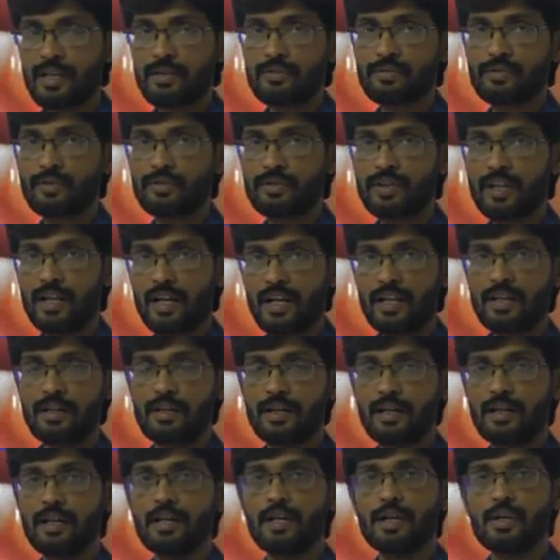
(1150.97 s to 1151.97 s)
So there
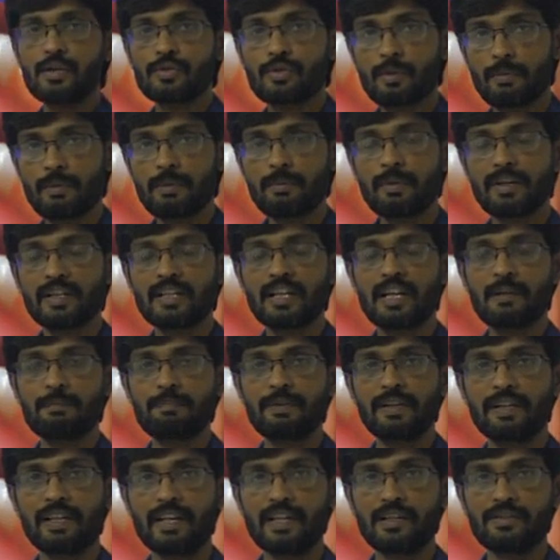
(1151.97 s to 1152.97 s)
are so many medical
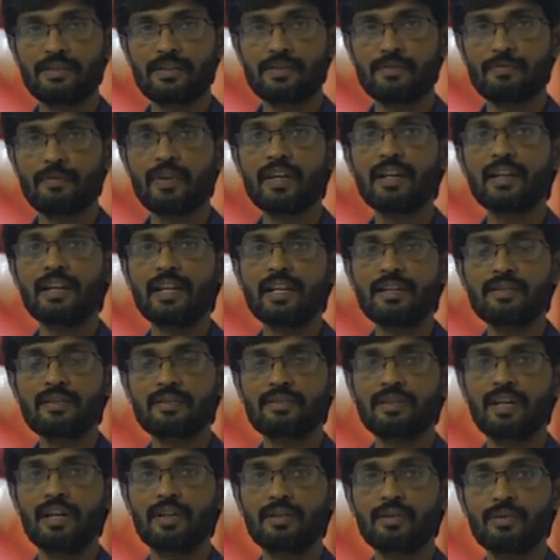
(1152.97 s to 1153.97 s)
applications where lasers
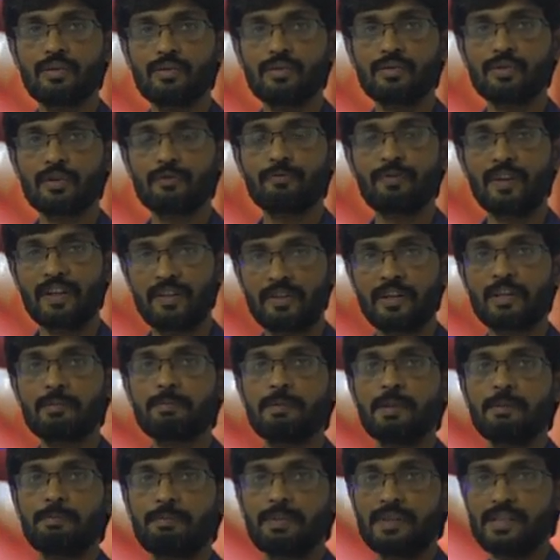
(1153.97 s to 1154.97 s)
are used for
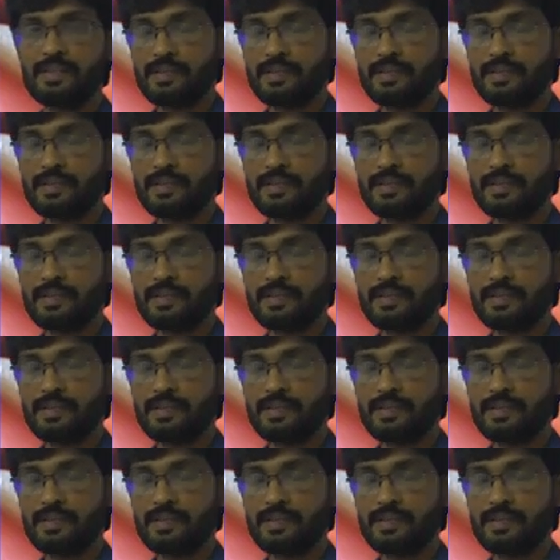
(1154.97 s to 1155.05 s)
treatment